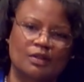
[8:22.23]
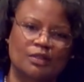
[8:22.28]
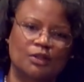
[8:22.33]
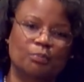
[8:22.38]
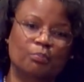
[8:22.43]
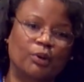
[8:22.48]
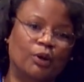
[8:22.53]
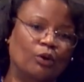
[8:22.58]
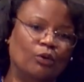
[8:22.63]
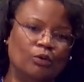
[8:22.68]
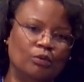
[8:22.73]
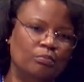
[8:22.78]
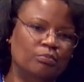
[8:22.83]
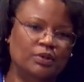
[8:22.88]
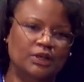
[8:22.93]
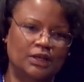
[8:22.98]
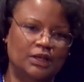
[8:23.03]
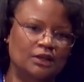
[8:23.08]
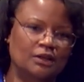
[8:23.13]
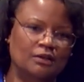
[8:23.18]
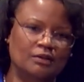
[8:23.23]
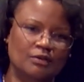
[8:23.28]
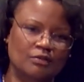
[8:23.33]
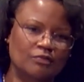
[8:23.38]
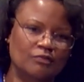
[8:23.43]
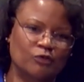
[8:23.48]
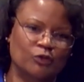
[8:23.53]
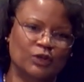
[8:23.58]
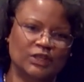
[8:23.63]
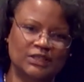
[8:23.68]
the Pope in the
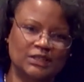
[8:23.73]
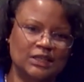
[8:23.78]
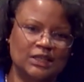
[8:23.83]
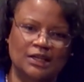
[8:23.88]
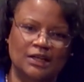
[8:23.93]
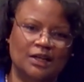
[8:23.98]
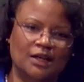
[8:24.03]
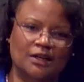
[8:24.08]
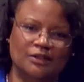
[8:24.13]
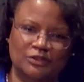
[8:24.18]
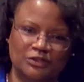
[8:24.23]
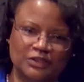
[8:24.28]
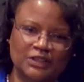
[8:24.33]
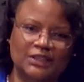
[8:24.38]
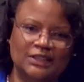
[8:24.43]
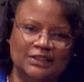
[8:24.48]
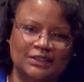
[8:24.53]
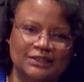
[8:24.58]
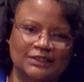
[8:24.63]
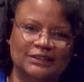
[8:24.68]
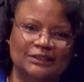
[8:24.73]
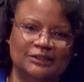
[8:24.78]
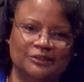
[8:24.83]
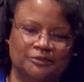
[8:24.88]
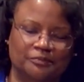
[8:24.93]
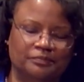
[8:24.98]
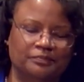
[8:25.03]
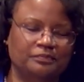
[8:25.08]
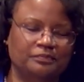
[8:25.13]
1400s,